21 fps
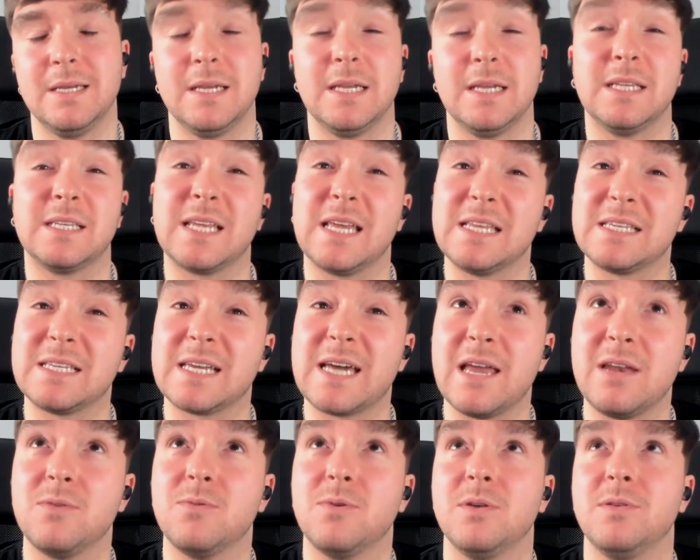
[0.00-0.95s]
It's, it's
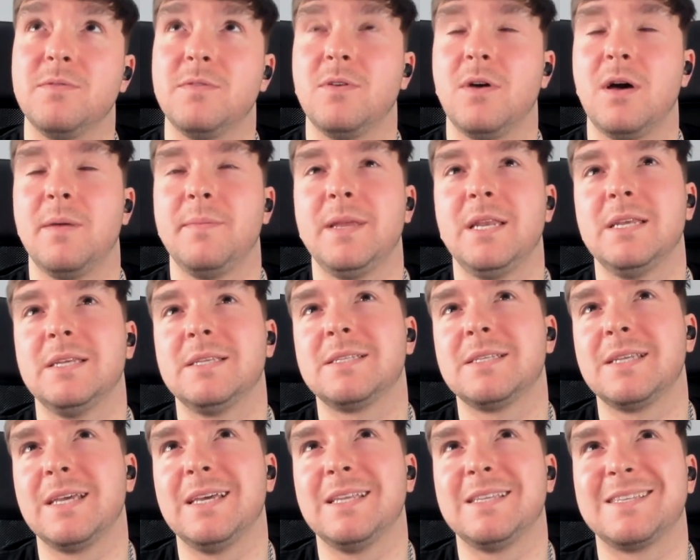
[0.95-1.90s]
kind of wonderful. I mean,
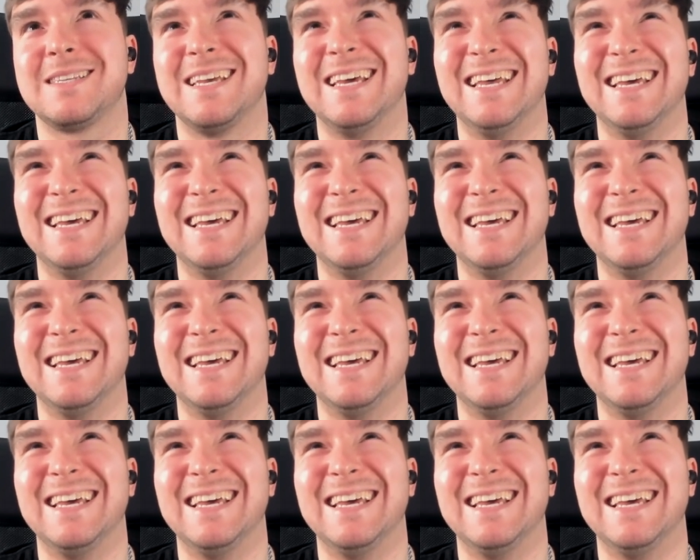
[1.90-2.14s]
it's, it's,